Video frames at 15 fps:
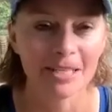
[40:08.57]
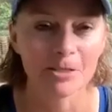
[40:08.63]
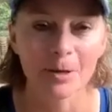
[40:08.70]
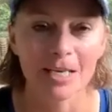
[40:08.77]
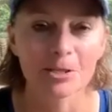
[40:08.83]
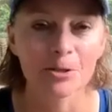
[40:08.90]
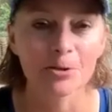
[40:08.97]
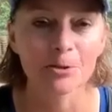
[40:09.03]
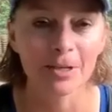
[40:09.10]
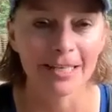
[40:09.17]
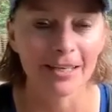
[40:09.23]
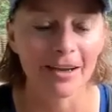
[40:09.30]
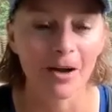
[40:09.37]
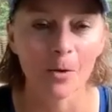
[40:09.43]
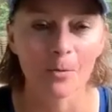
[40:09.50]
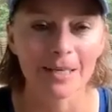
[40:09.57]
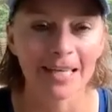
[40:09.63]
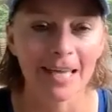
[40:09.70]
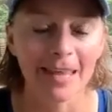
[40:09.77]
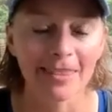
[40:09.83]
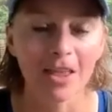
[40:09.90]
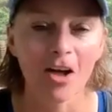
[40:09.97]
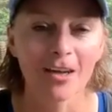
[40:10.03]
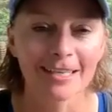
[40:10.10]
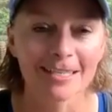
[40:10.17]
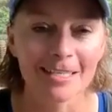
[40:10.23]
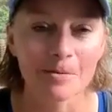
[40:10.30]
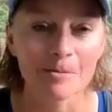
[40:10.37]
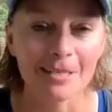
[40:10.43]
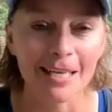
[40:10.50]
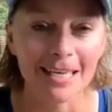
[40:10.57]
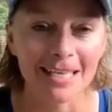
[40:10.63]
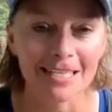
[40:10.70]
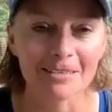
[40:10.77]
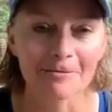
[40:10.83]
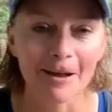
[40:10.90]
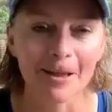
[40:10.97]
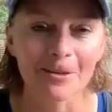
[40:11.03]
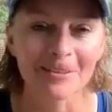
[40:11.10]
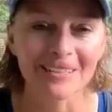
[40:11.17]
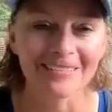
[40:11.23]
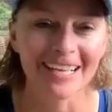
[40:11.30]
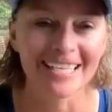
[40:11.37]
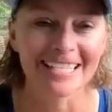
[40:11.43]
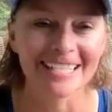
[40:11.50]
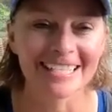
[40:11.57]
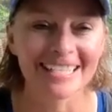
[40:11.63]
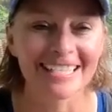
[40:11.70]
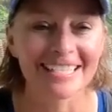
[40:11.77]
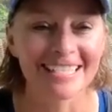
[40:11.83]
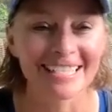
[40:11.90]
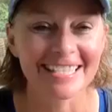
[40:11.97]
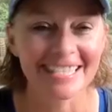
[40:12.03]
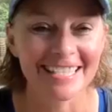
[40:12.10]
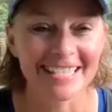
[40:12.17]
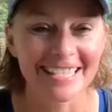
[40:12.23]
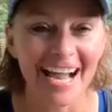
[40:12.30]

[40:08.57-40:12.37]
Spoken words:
what like all weekend long it seems like is following races just to see